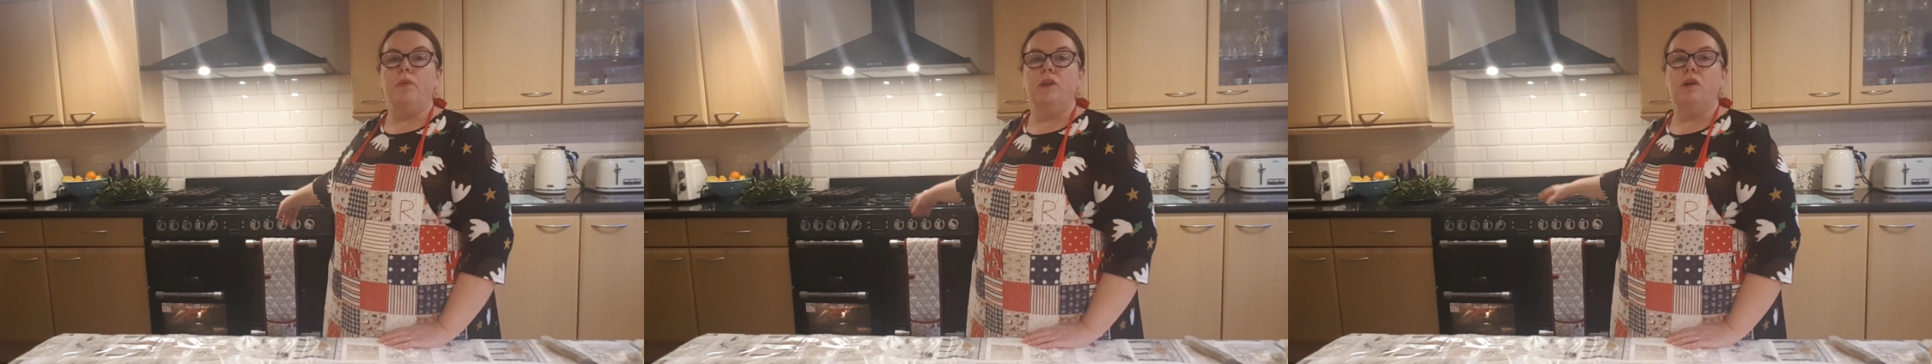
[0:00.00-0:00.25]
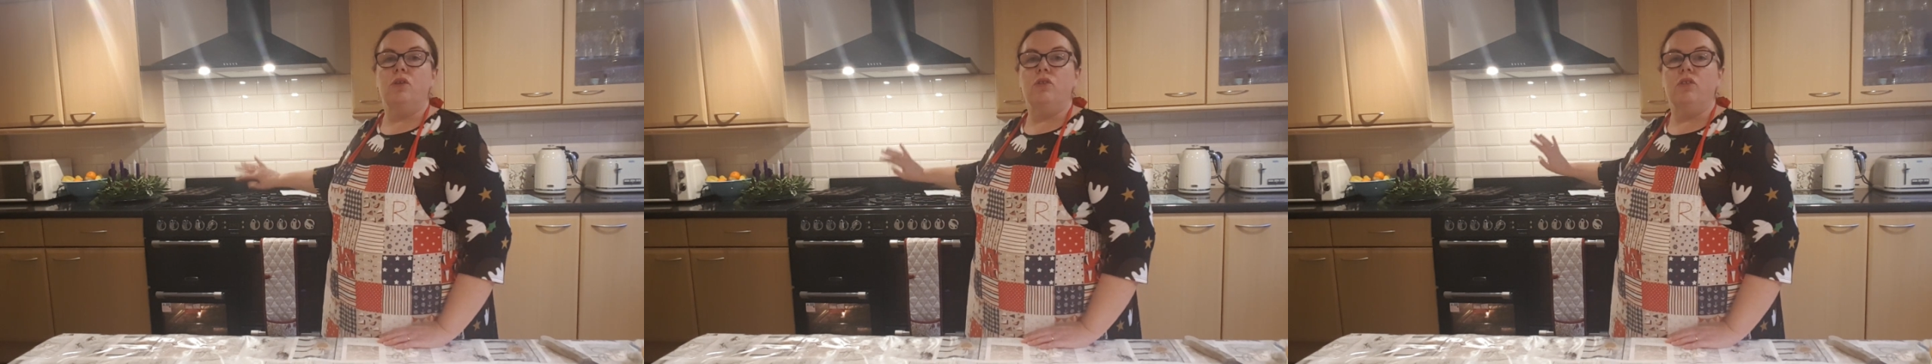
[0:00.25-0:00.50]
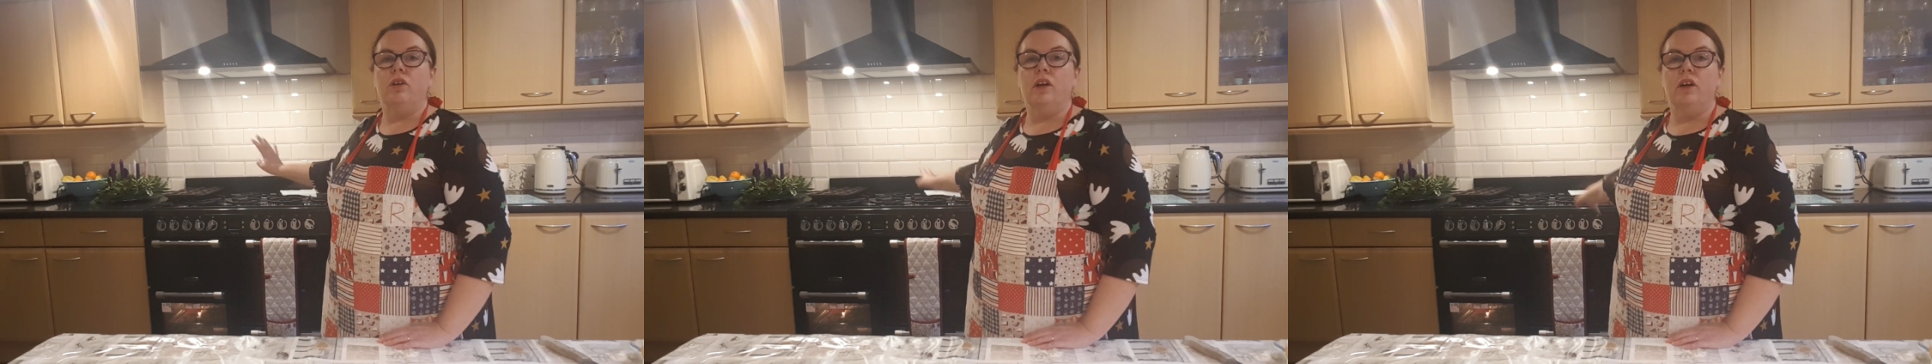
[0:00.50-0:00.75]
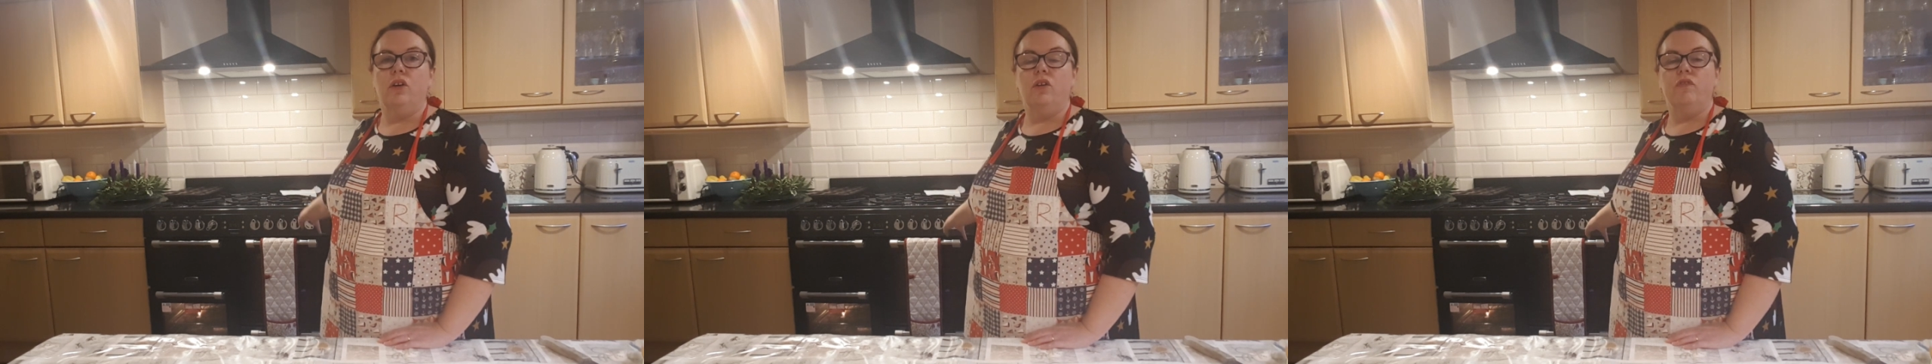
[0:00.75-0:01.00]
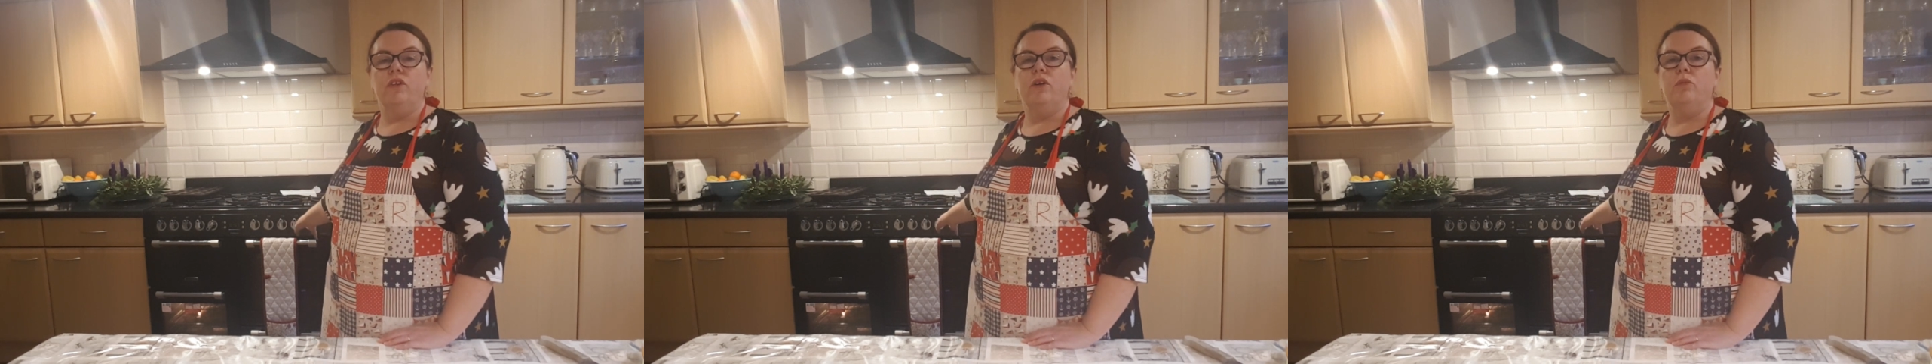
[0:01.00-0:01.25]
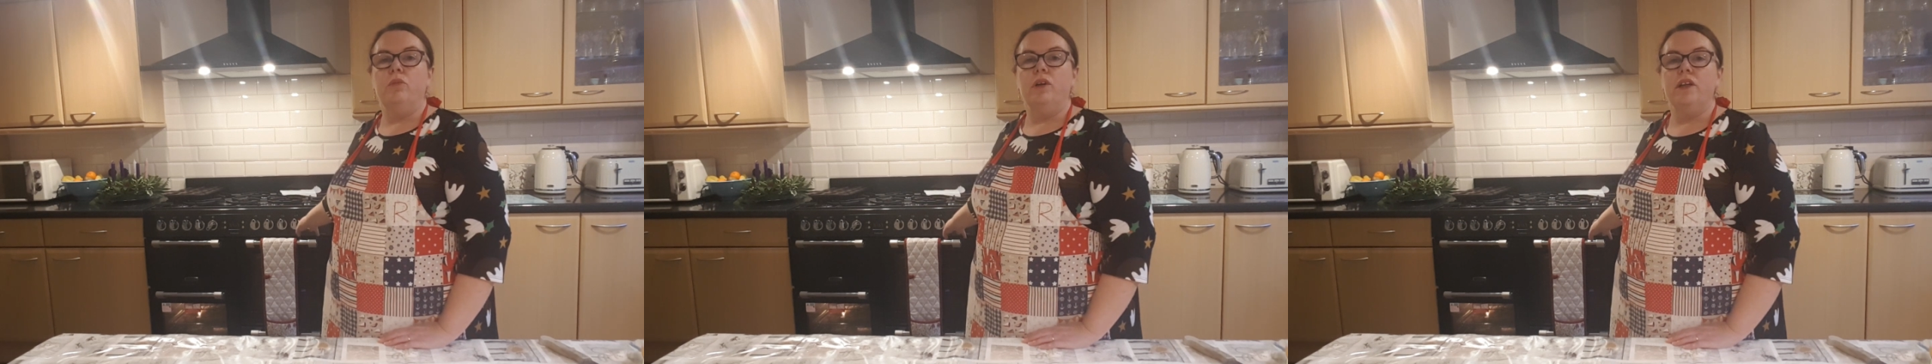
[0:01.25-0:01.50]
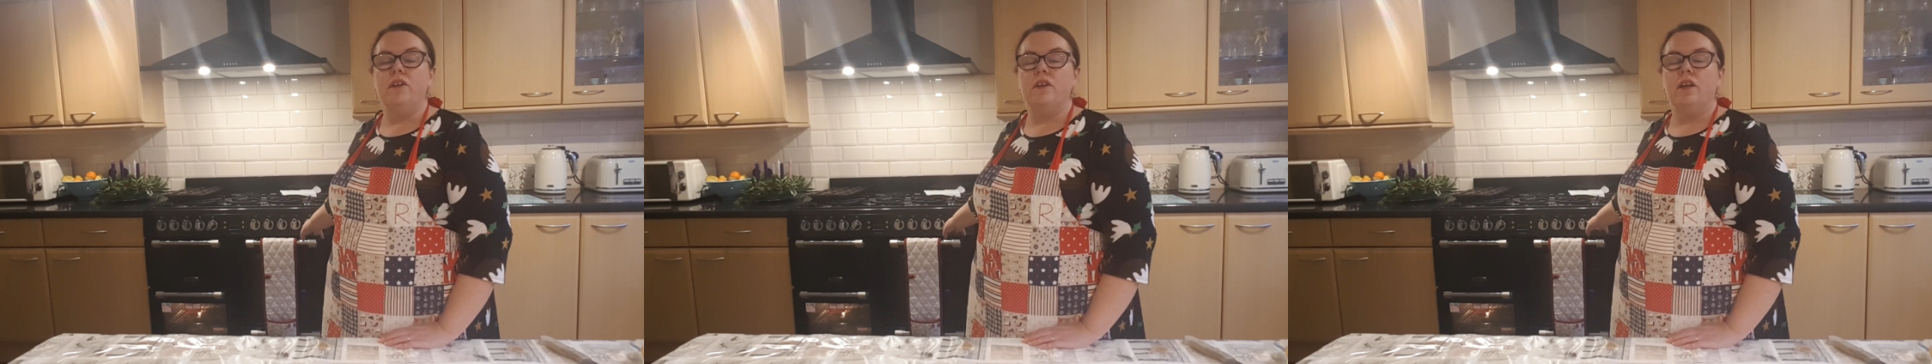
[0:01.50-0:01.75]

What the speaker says: of the cooker and cover them with